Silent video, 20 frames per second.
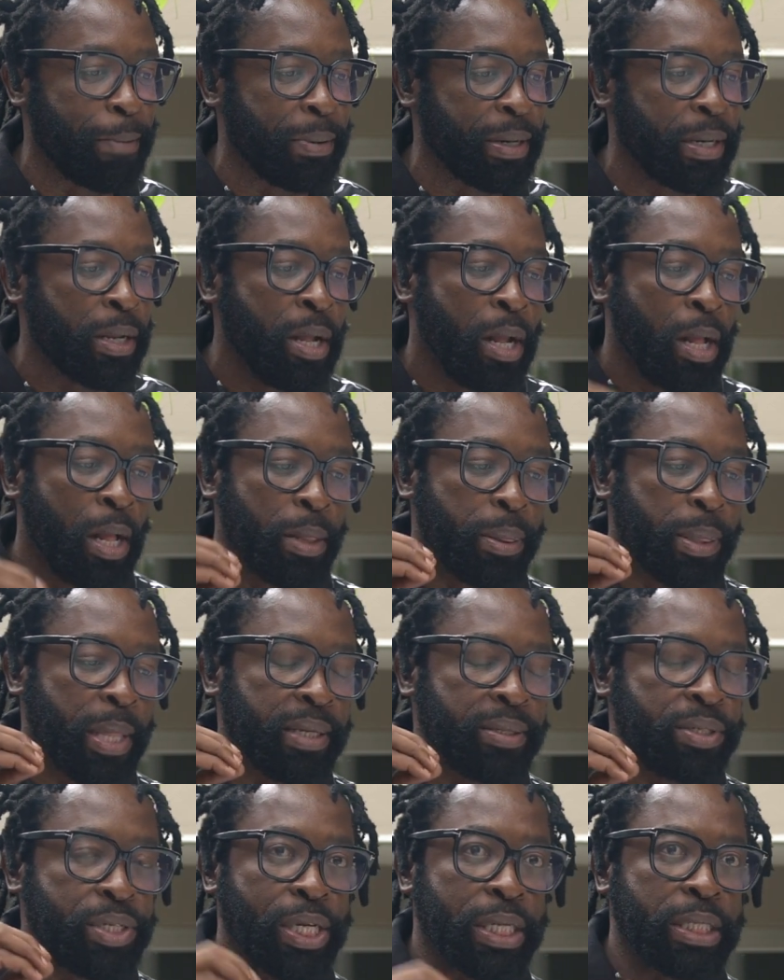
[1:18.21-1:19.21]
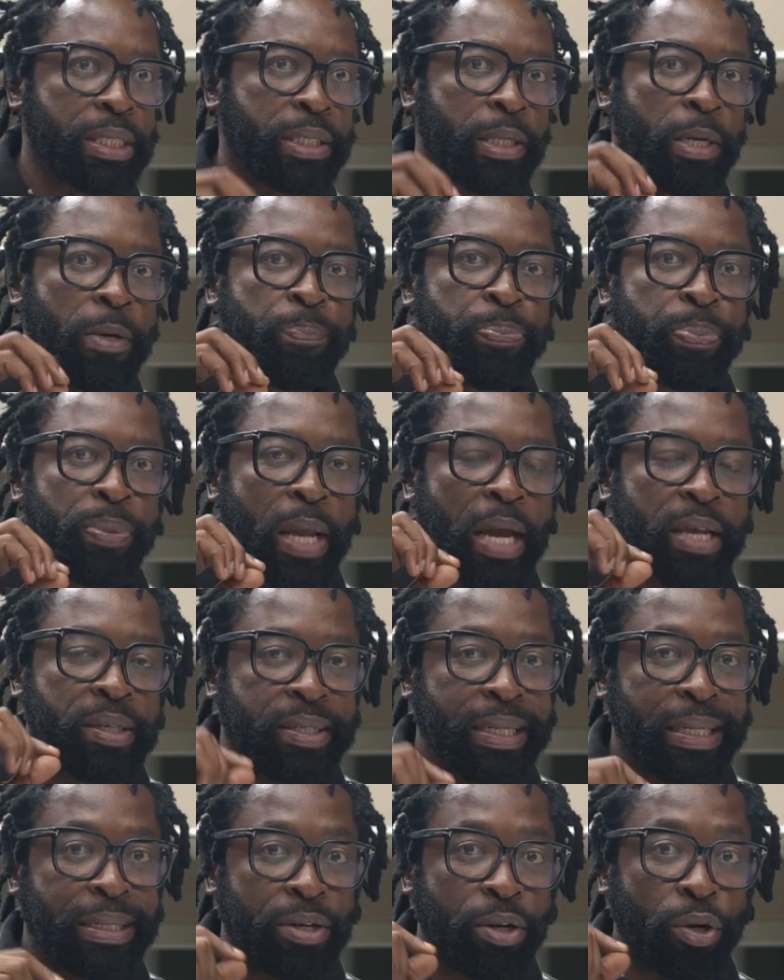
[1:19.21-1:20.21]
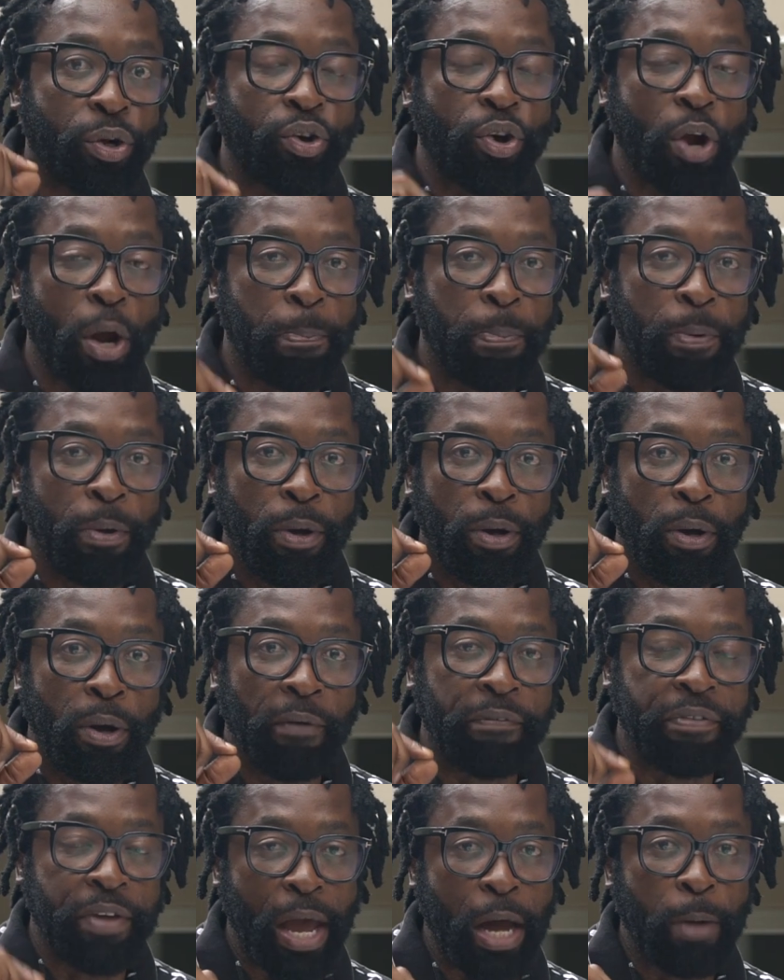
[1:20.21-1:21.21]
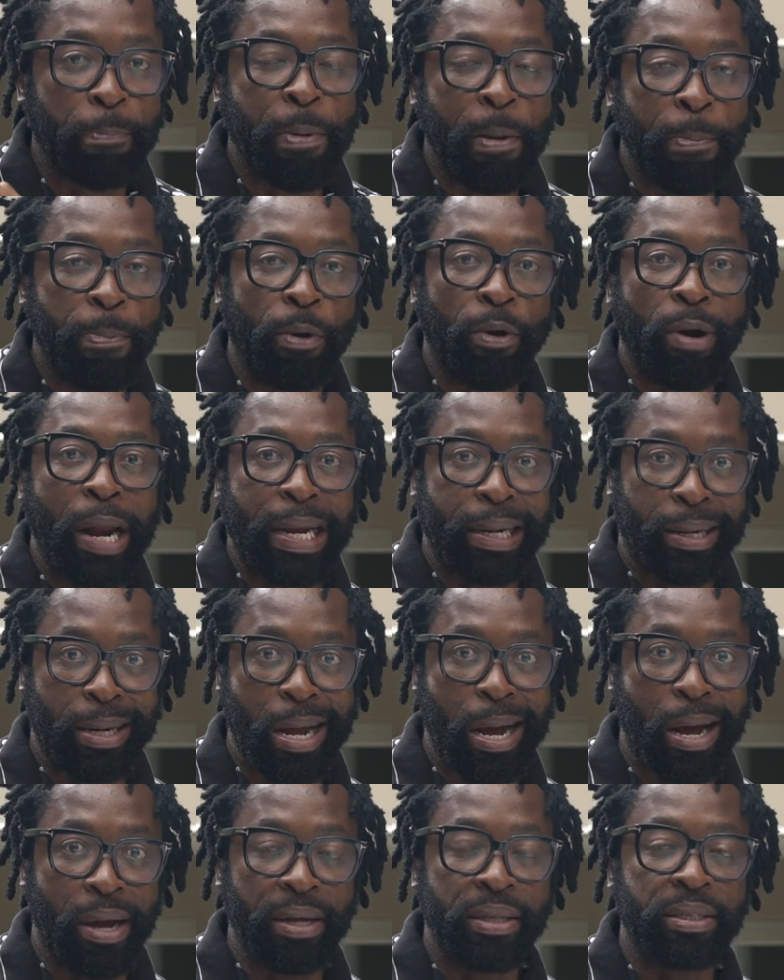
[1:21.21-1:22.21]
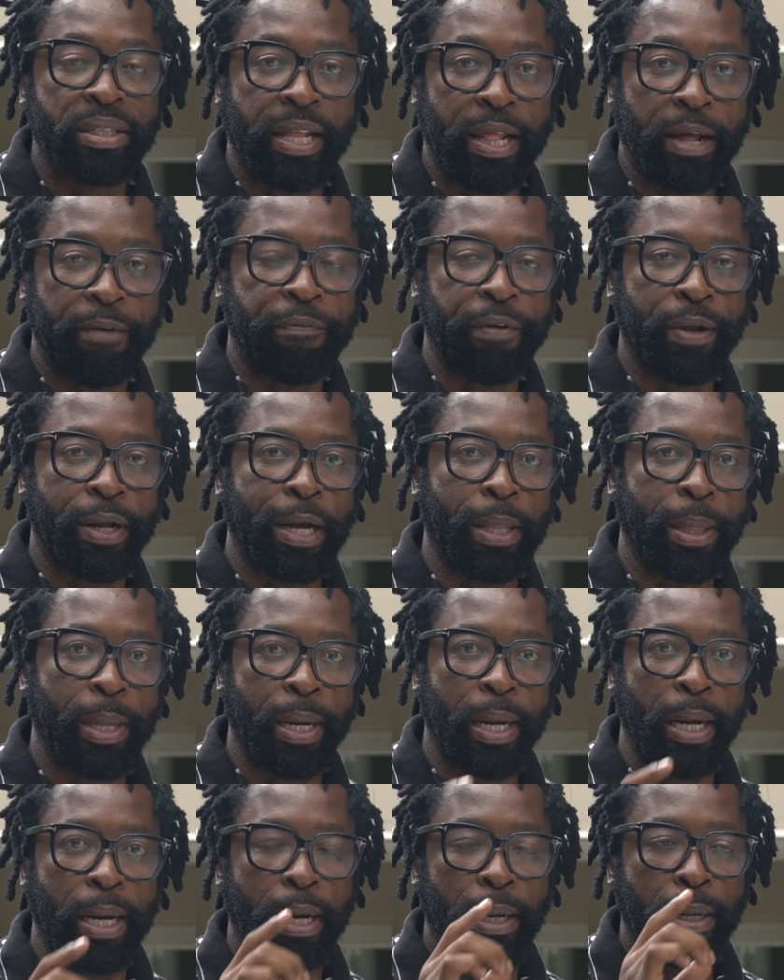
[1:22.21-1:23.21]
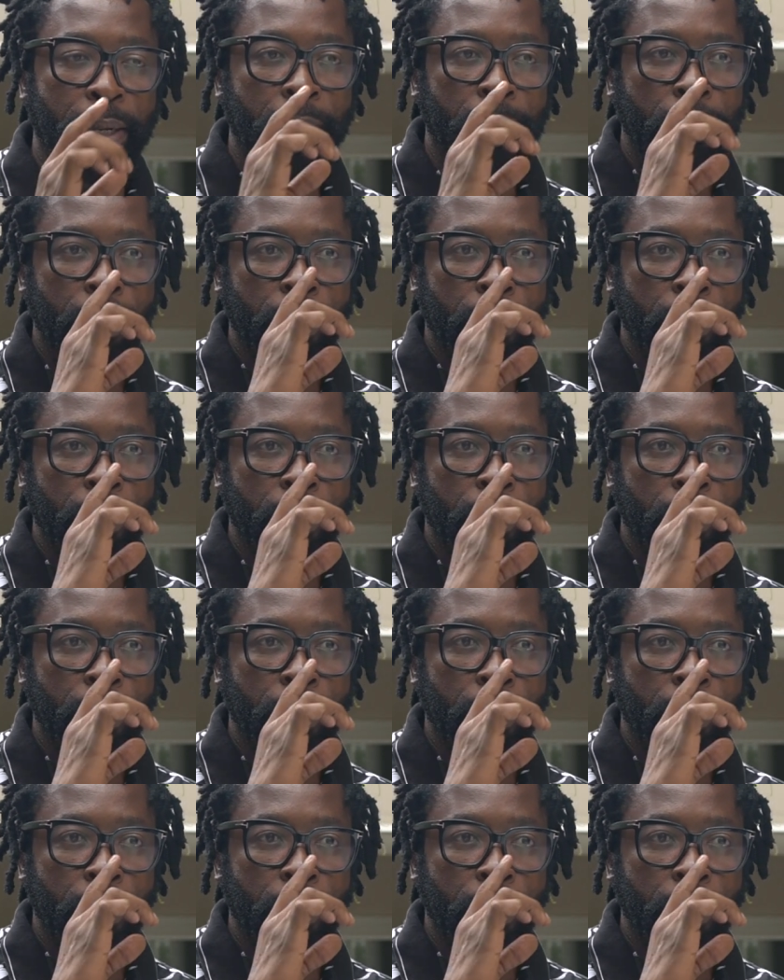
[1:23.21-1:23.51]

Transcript: But there's just a certain crop of young people right now in South Africa that are